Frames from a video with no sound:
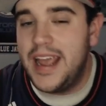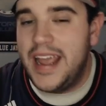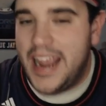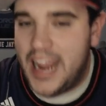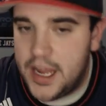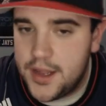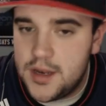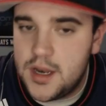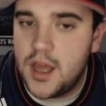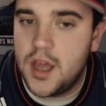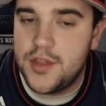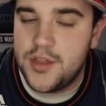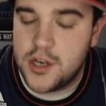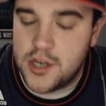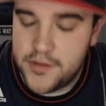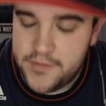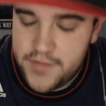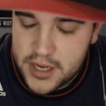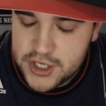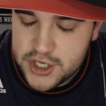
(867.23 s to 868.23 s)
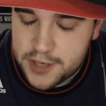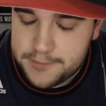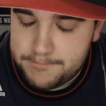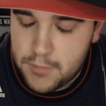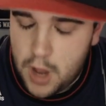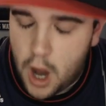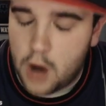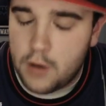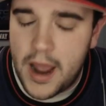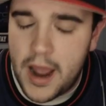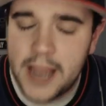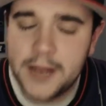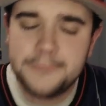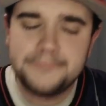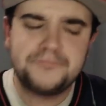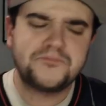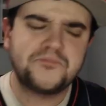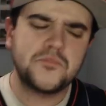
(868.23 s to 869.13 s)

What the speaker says: in the division. All right?